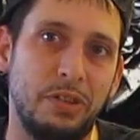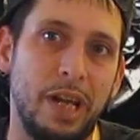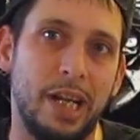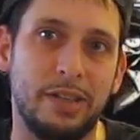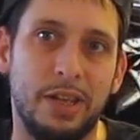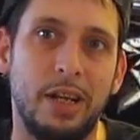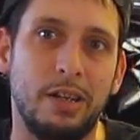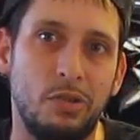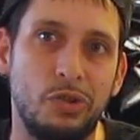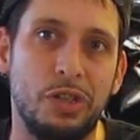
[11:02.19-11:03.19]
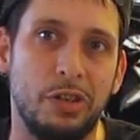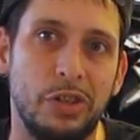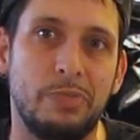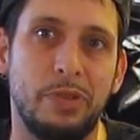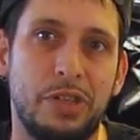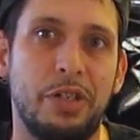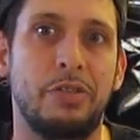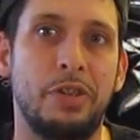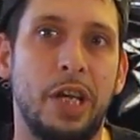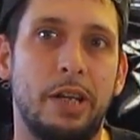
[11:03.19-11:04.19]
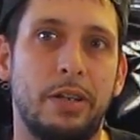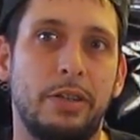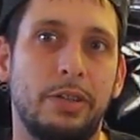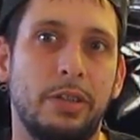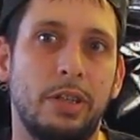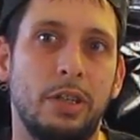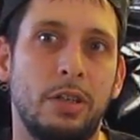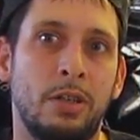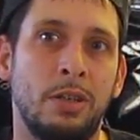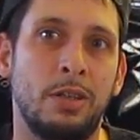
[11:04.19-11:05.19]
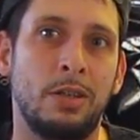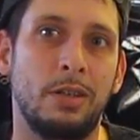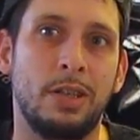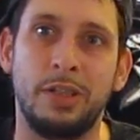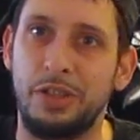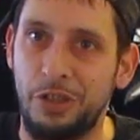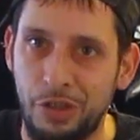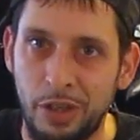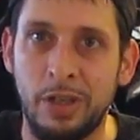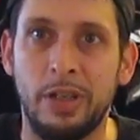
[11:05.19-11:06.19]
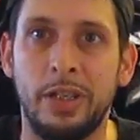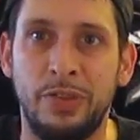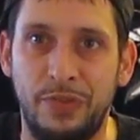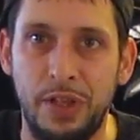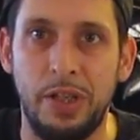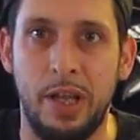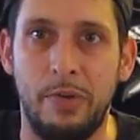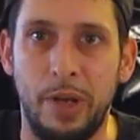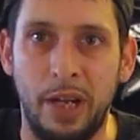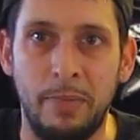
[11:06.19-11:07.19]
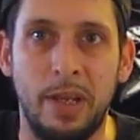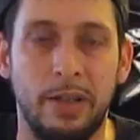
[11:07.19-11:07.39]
like it's getting close to Christmas to you yet? Because it sure is feeling that way to me.